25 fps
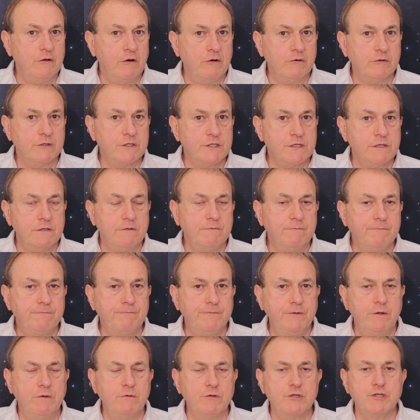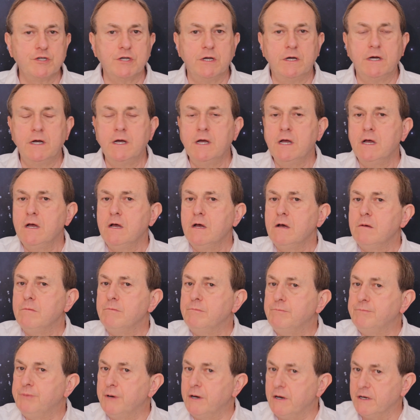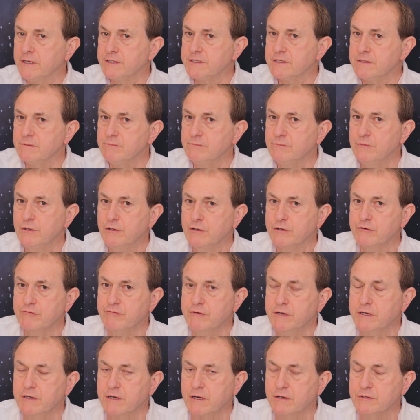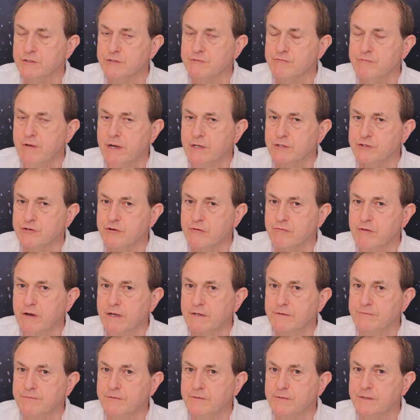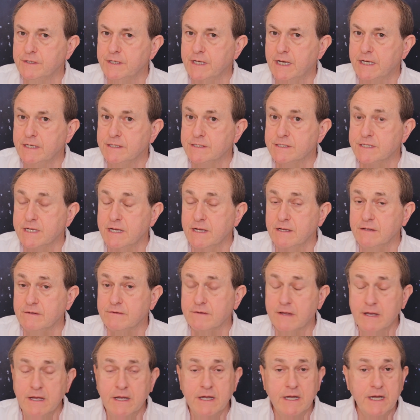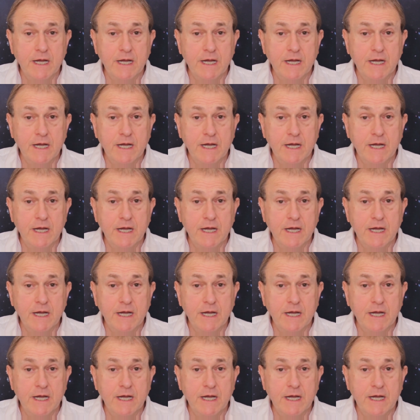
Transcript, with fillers: long term future. But Mercury goes retrograde from the 18th,